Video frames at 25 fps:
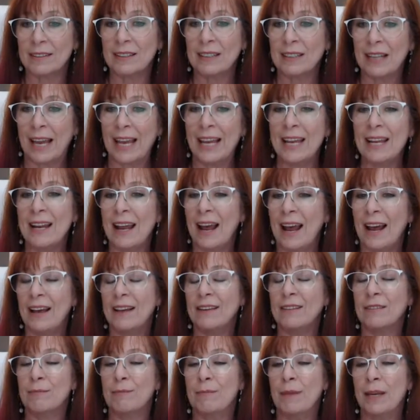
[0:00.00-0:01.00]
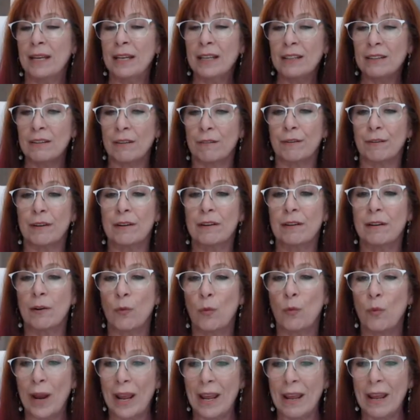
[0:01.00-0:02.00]
light has many different
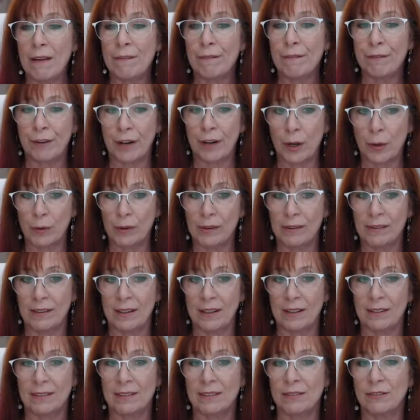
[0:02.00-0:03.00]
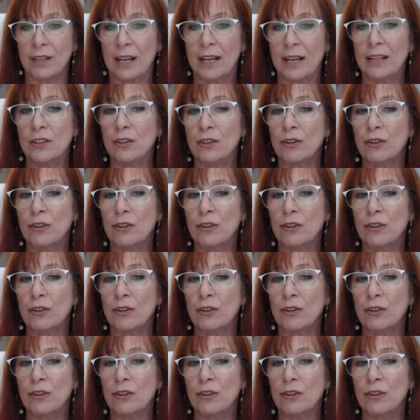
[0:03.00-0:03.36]
wave frequencies, right?